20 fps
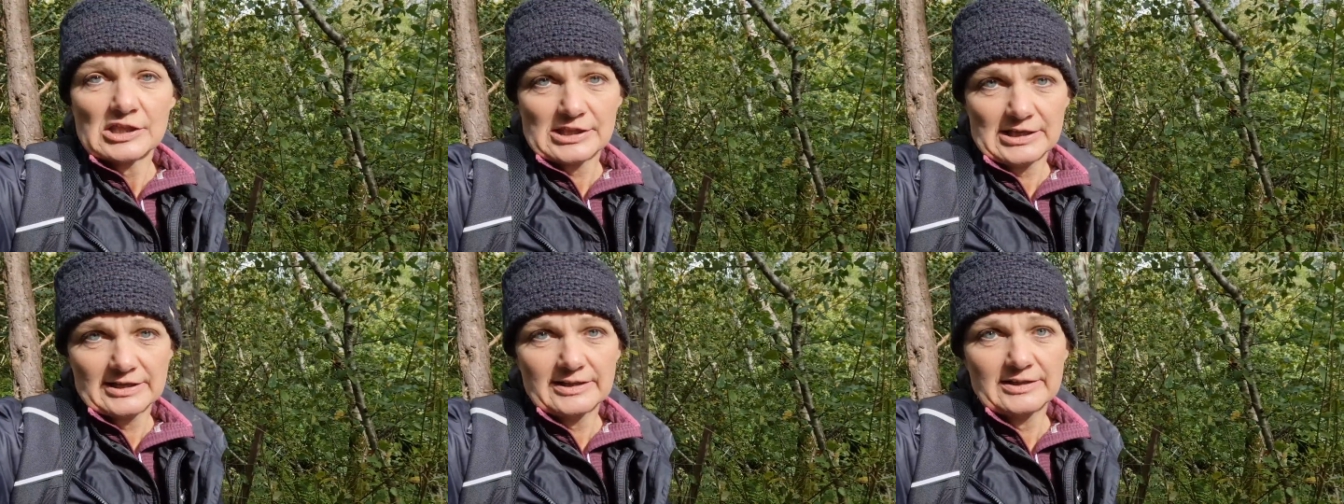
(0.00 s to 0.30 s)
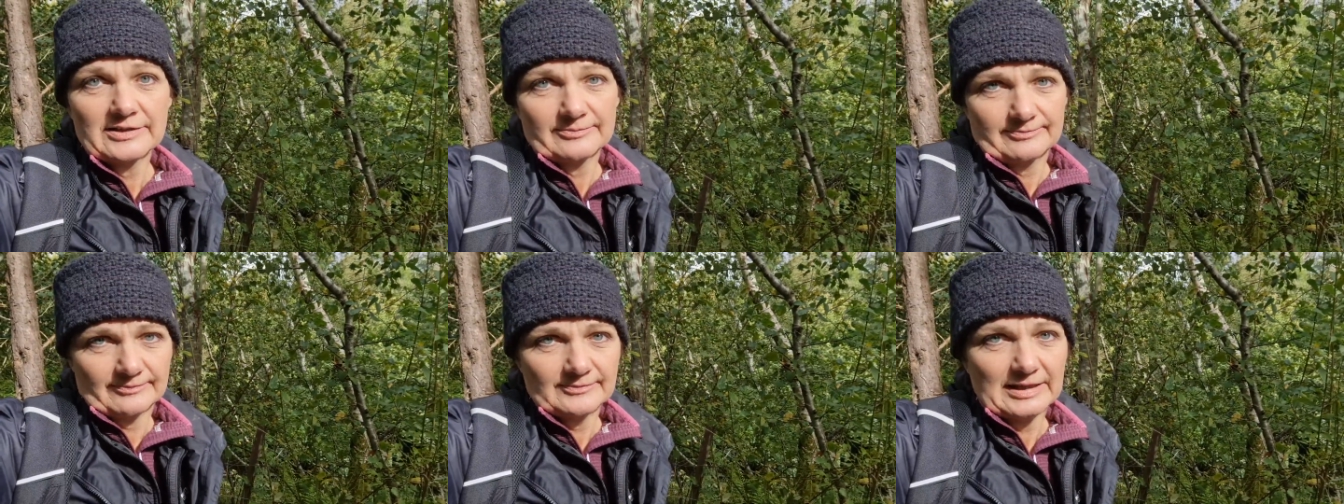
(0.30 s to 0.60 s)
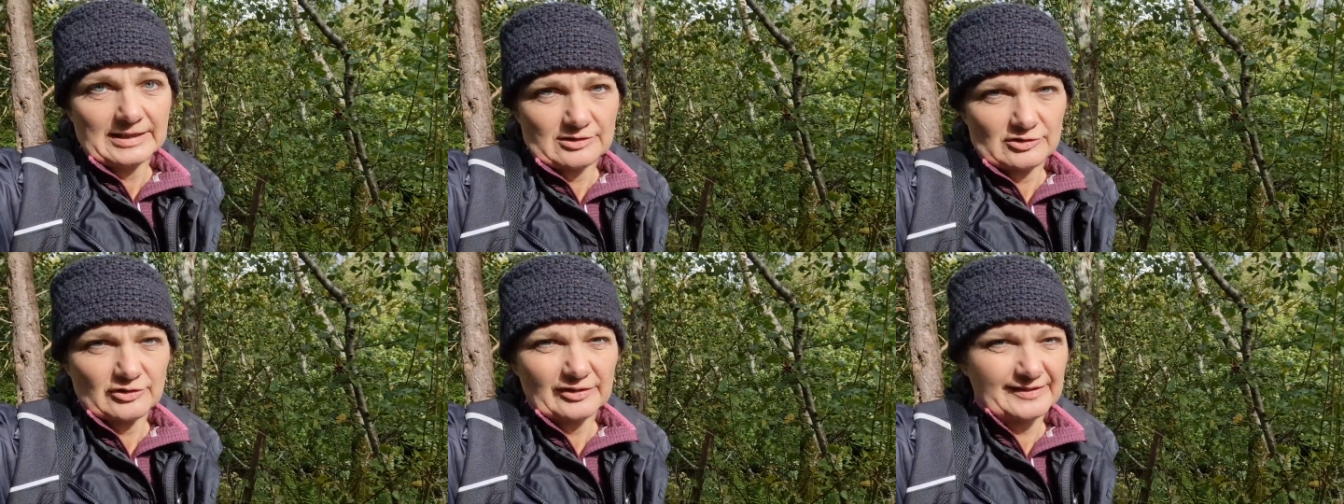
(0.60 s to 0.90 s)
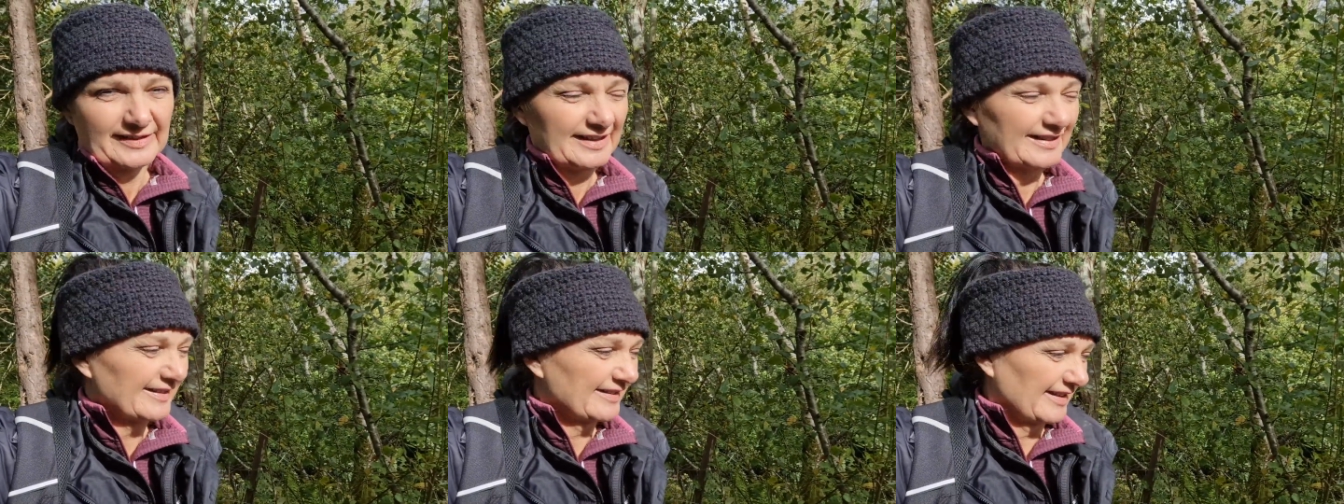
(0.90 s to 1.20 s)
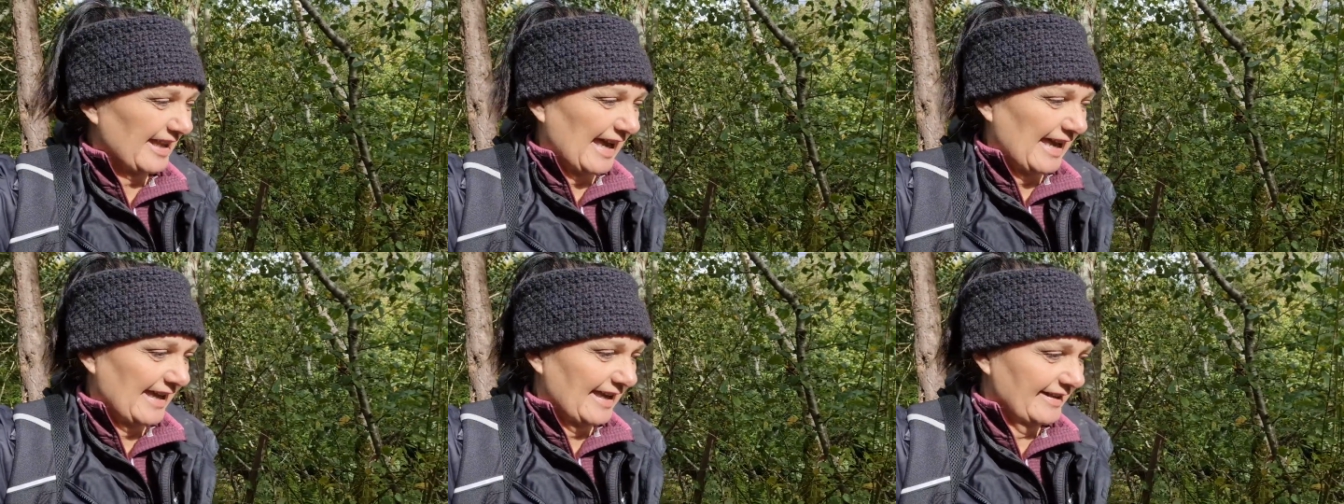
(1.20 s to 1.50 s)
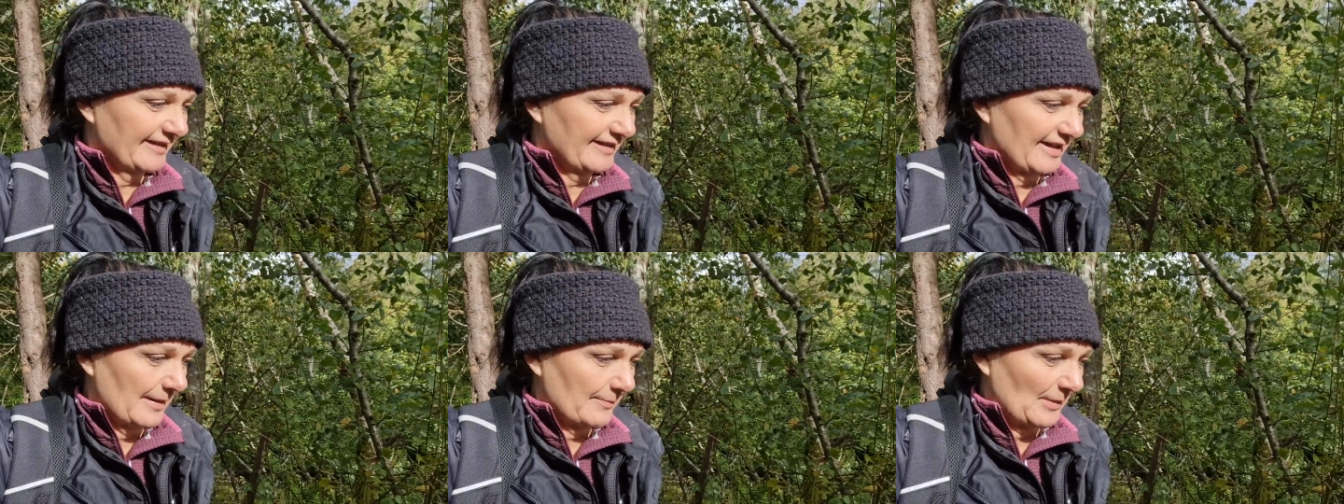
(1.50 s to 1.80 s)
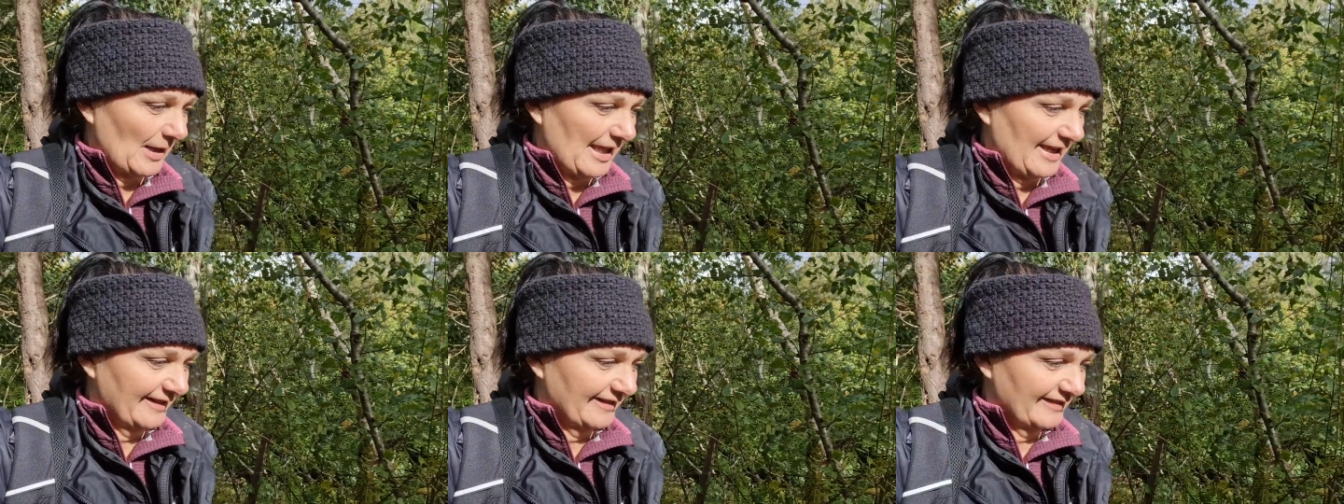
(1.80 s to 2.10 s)
it scares her,
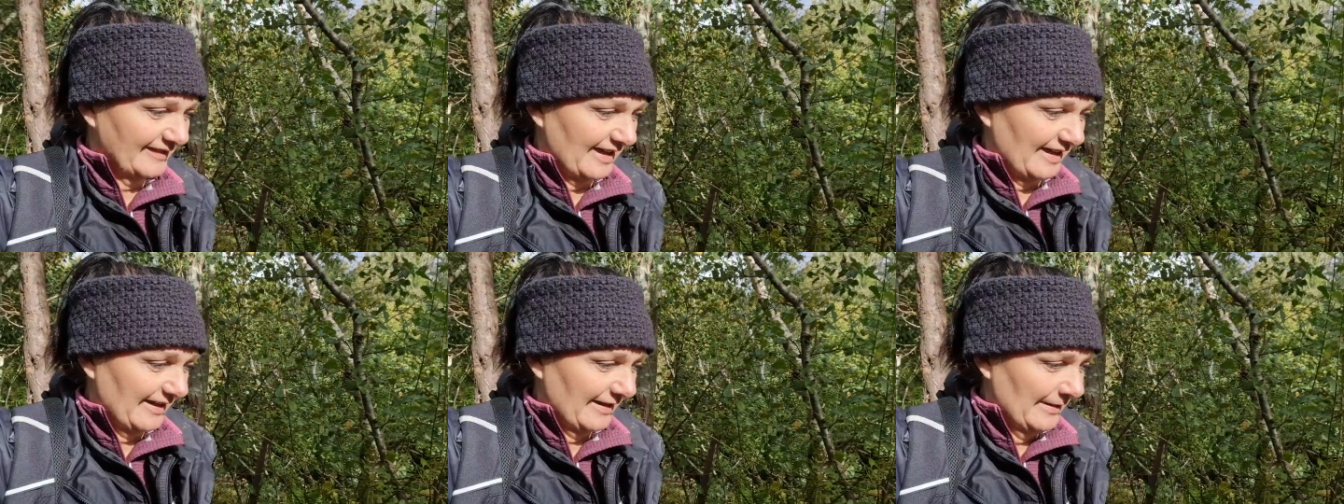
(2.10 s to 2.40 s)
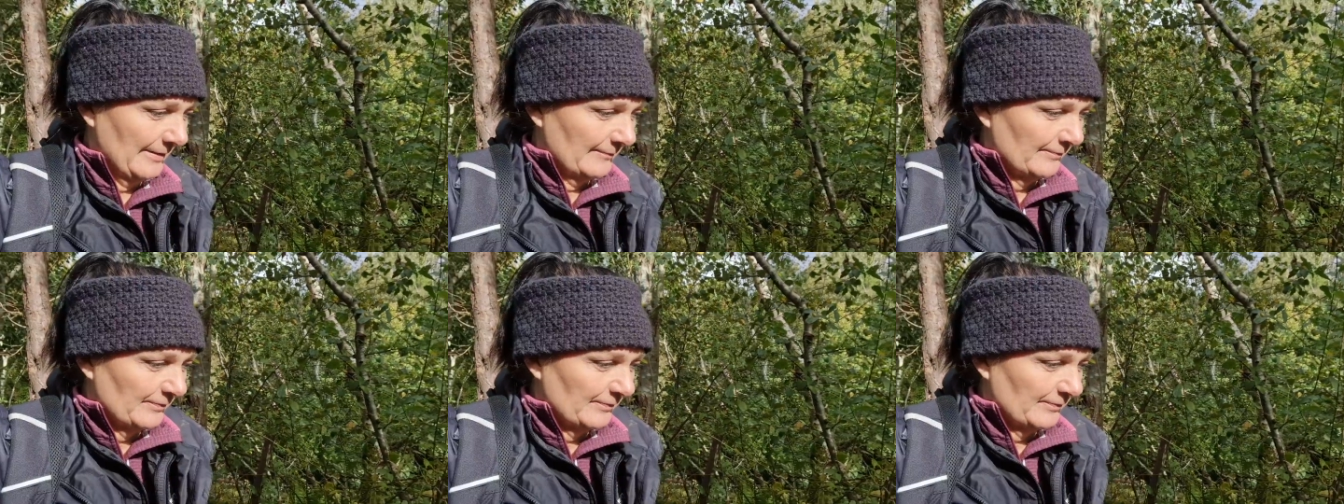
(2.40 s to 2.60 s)
bless her,